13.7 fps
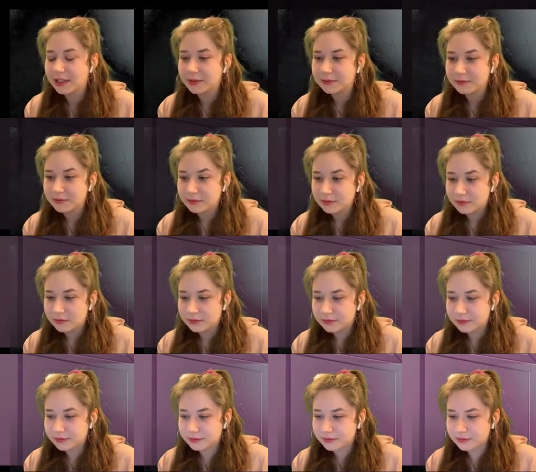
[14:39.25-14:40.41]

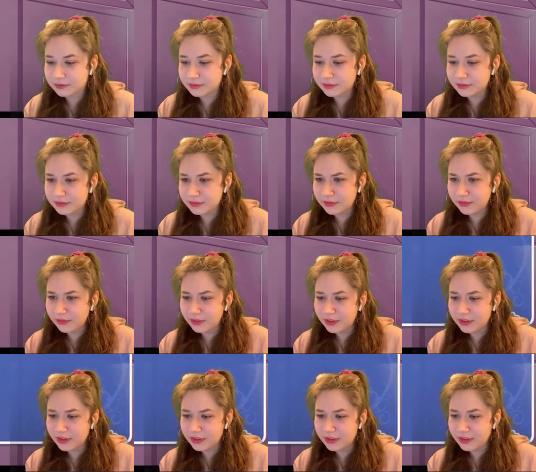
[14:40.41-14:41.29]
Nobody speaks.